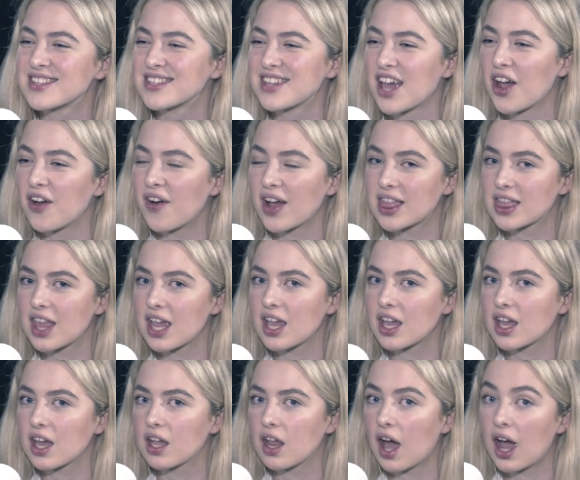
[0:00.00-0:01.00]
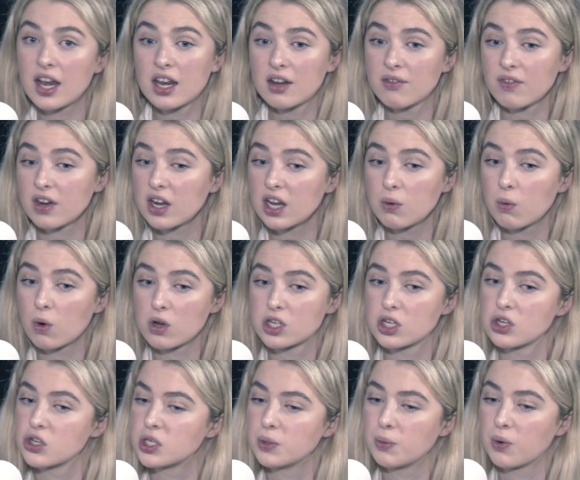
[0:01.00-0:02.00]
So I think I didn't really watch
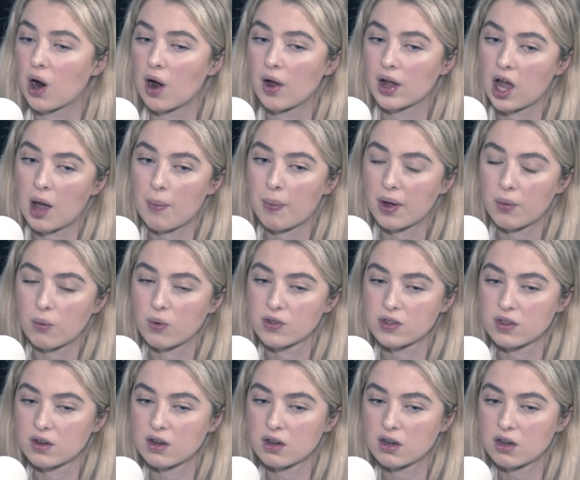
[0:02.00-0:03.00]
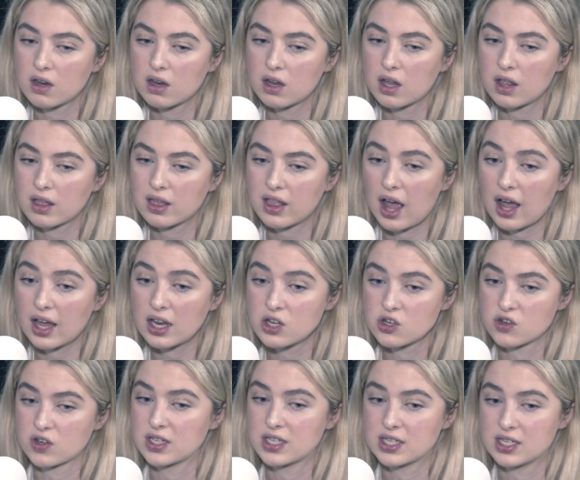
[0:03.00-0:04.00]
YouTube growing up. I wasn't that
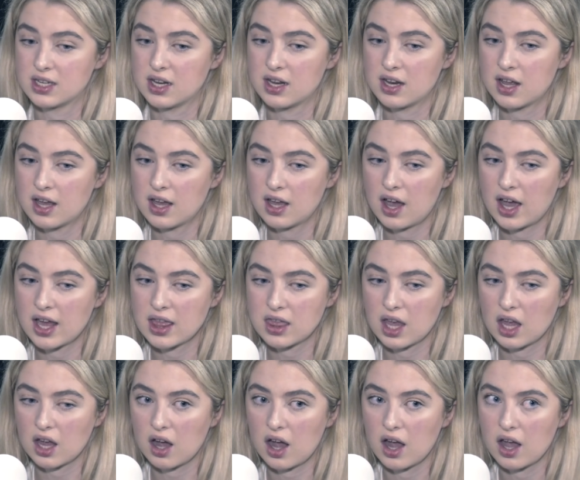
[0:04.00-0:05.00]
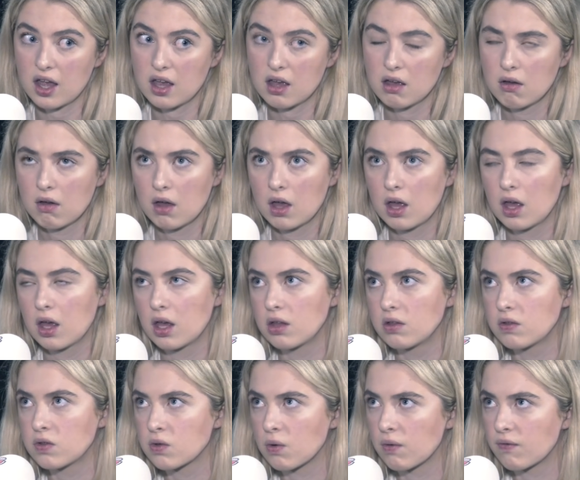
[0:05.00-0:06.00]
interested in it. I think I
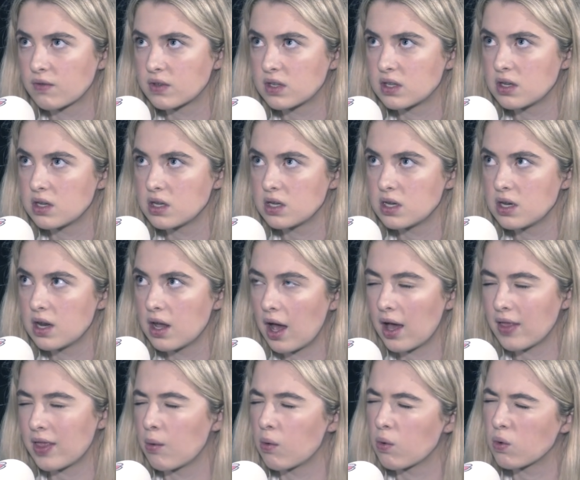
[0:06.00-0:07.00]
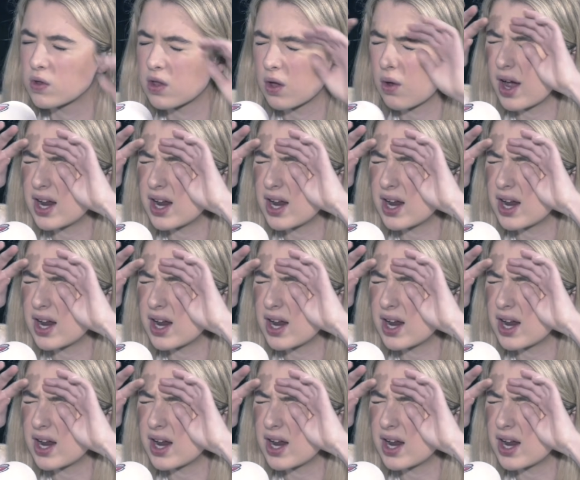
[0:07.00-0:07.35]
sort of I didn't